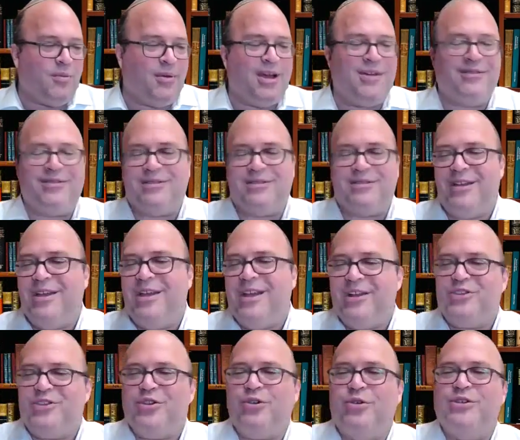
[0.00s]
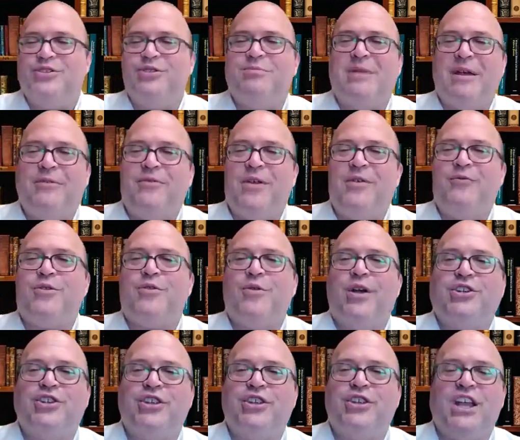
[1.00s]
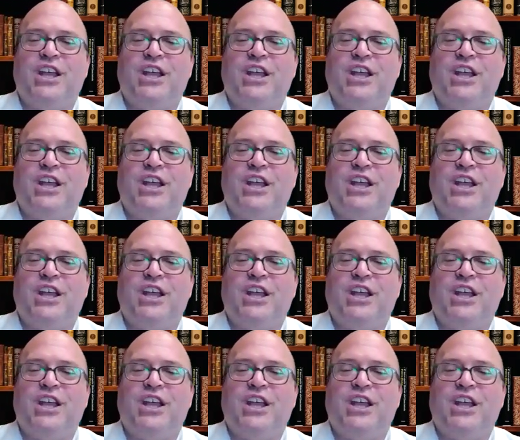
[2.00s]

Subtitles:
about, it's always my favorite question